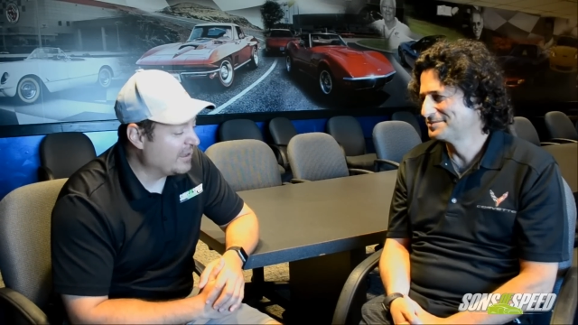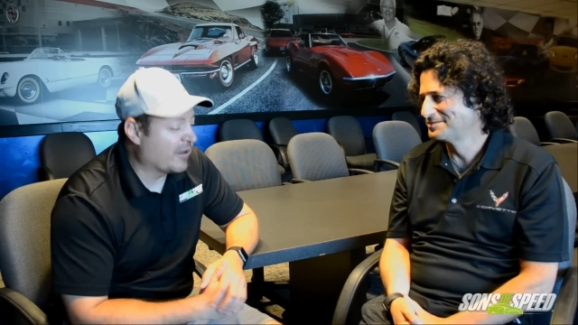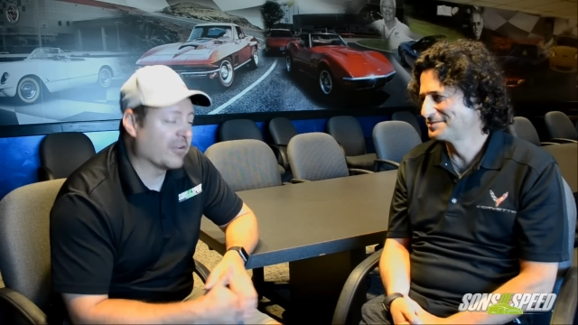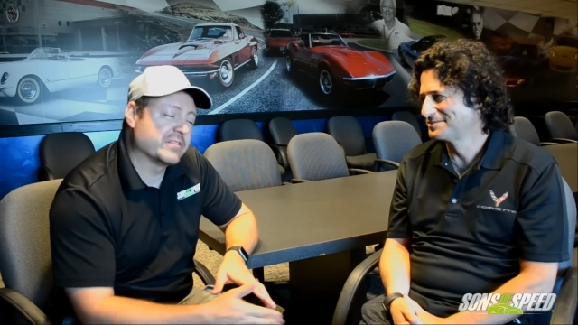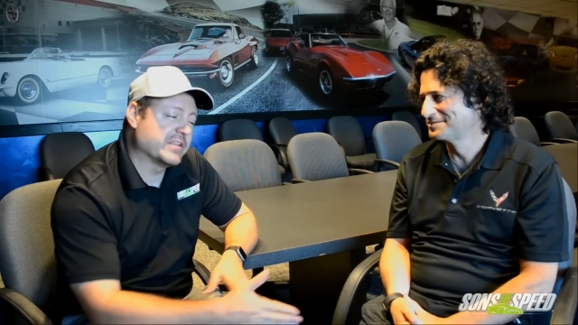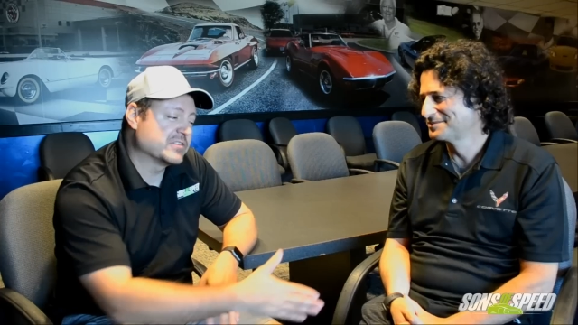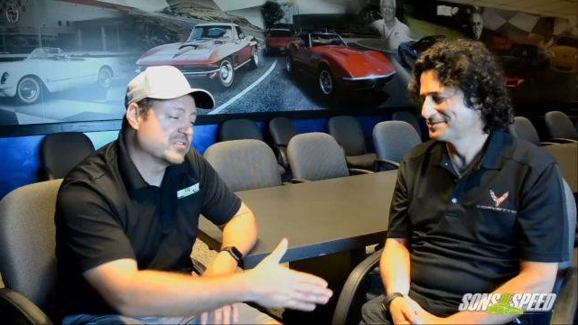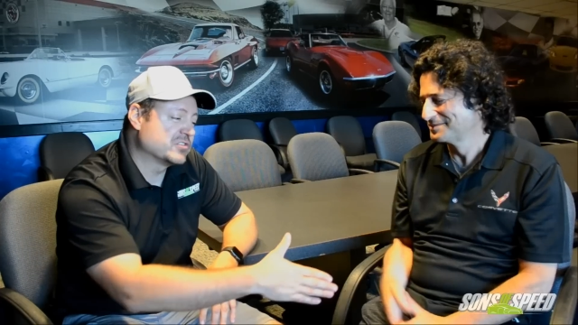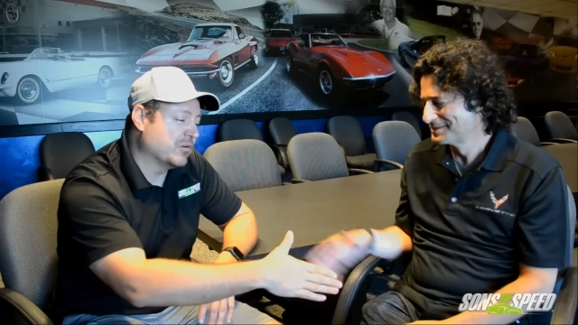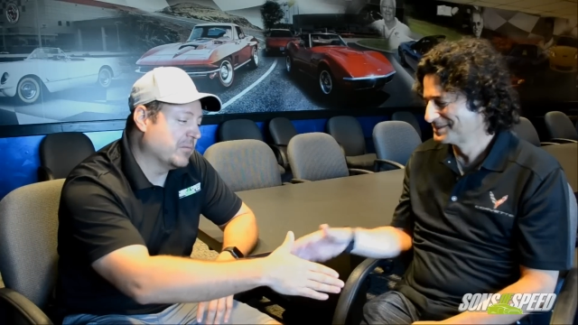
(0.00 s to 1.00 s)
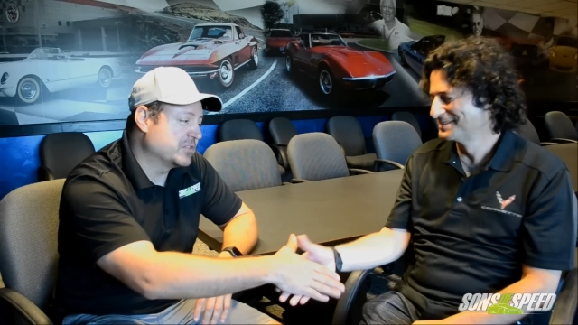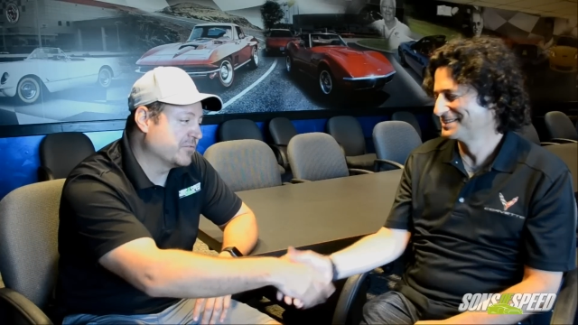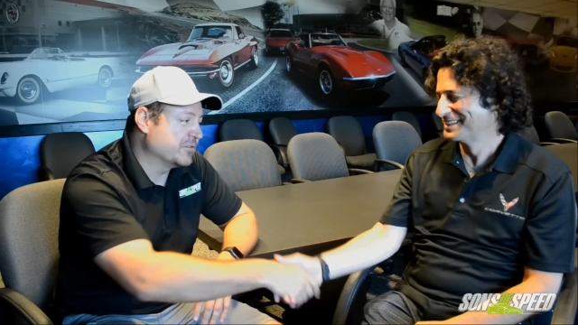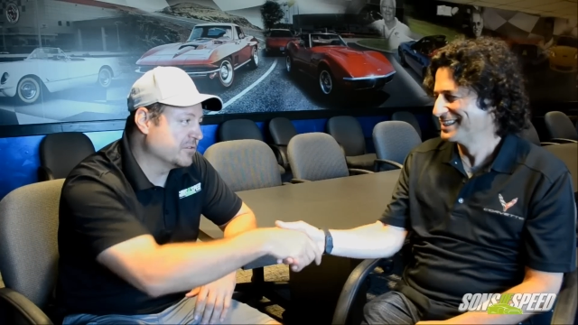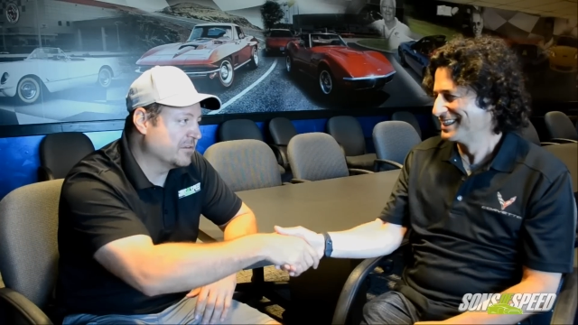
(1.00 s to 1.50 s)
Speaker 1: Harlan, thanks so much
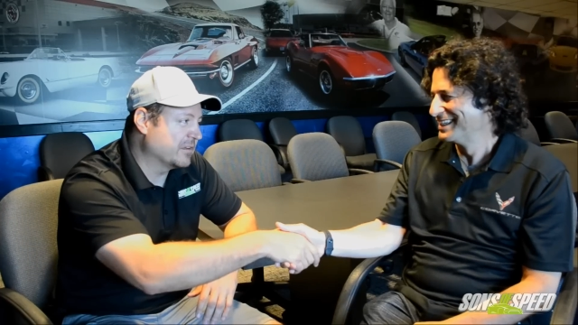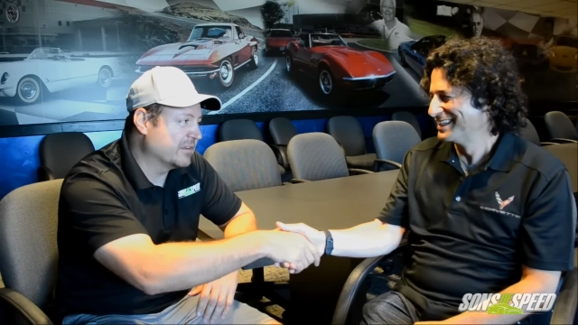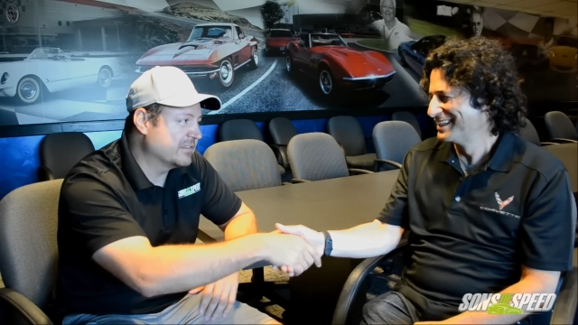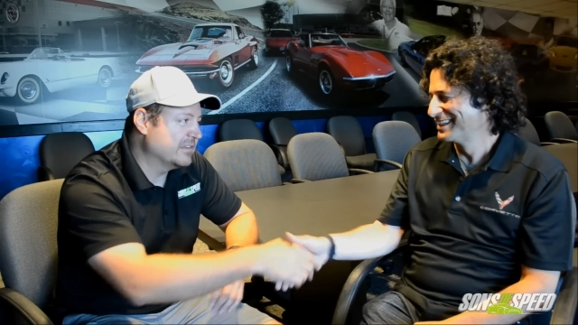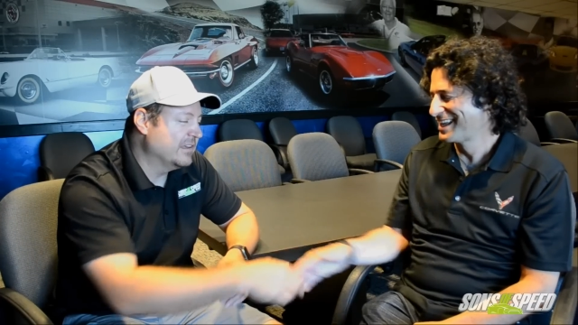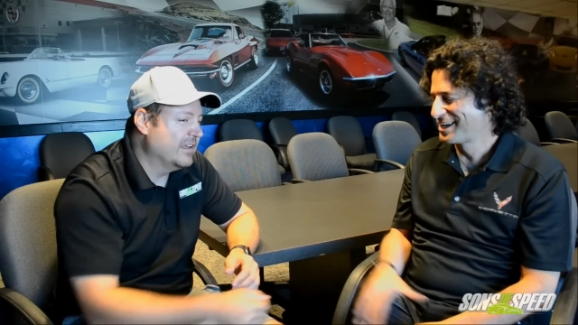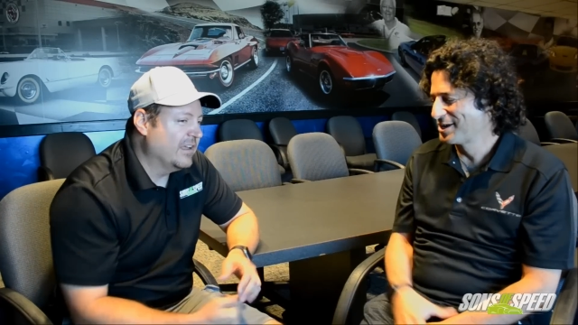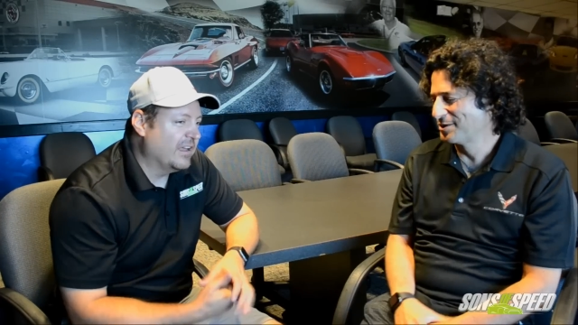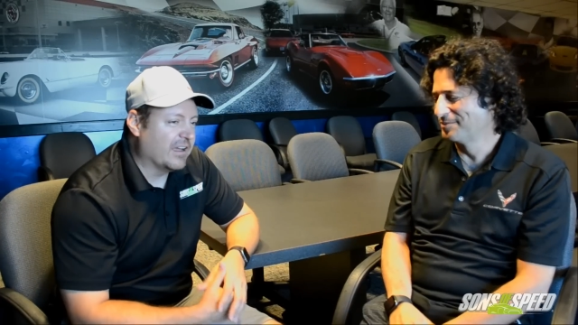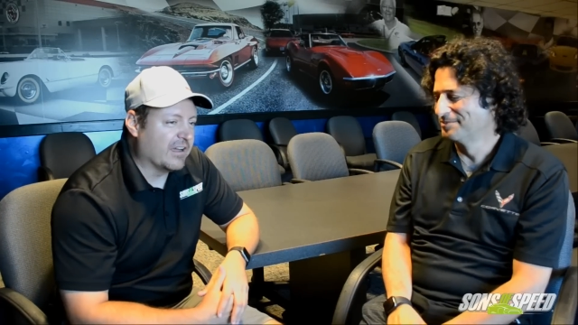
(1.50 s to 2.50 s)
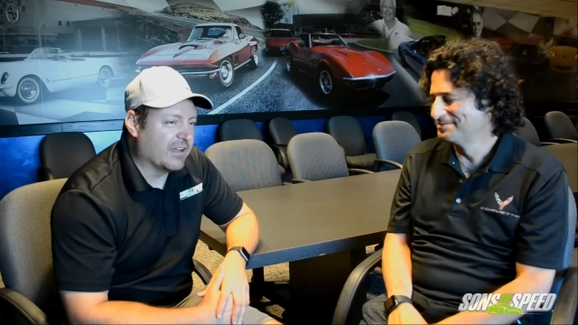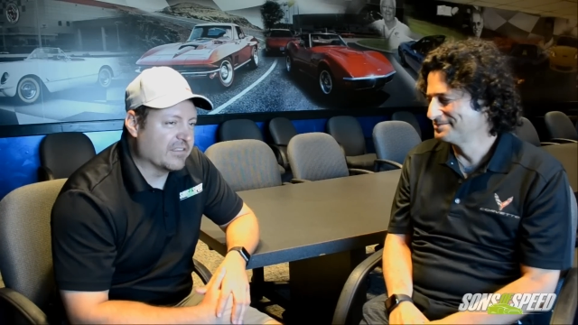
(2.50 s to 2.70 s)
for joining us. Thank you.